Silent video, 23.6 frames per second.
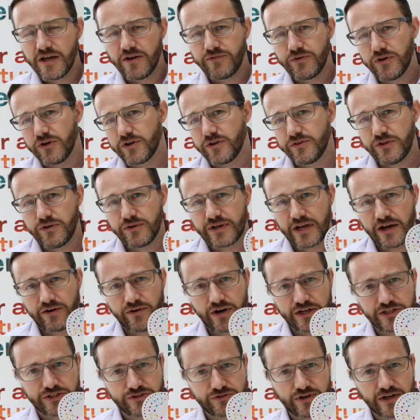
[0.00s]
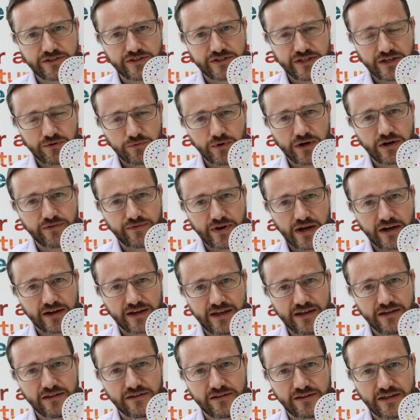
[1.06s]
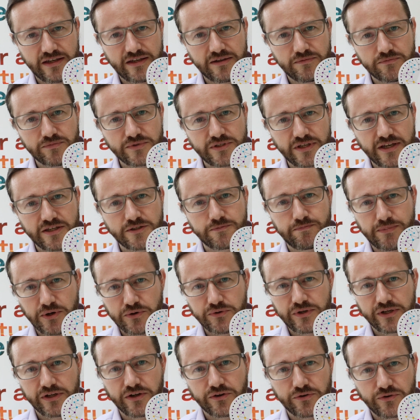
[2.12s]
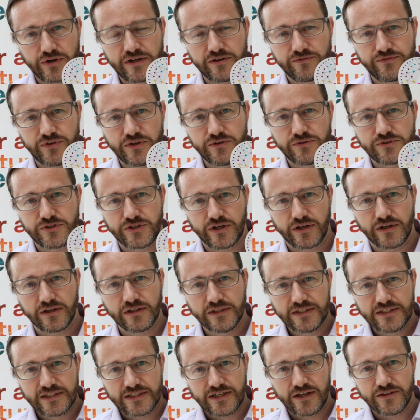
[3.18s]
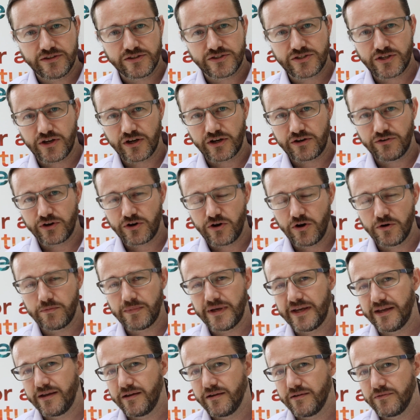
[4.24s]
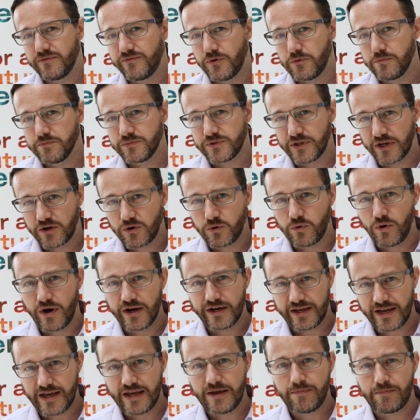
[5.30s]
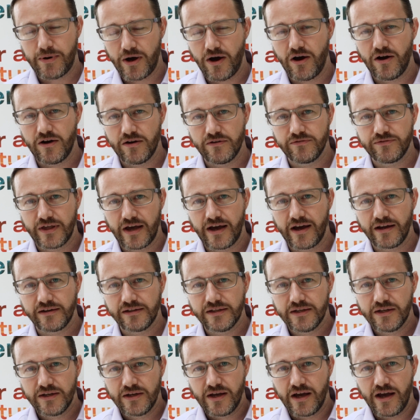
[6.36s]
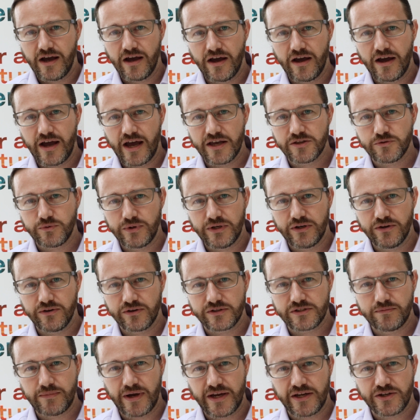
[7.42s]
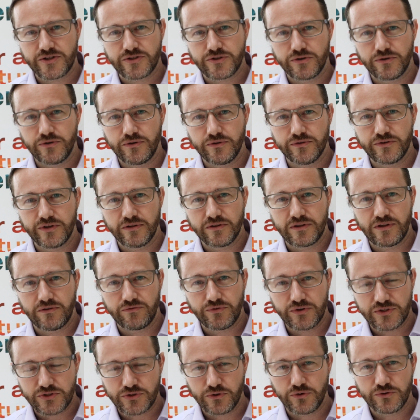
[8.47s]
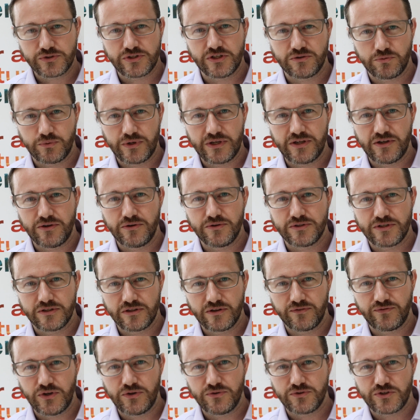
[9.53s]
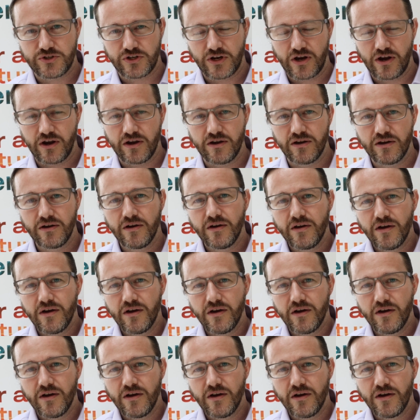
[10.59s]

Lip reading: If you look at the UKRI strategy, one of our key themes is building a greener future, and the circular economy forms quite a key part of that as we look to make sure that the resources we use in the future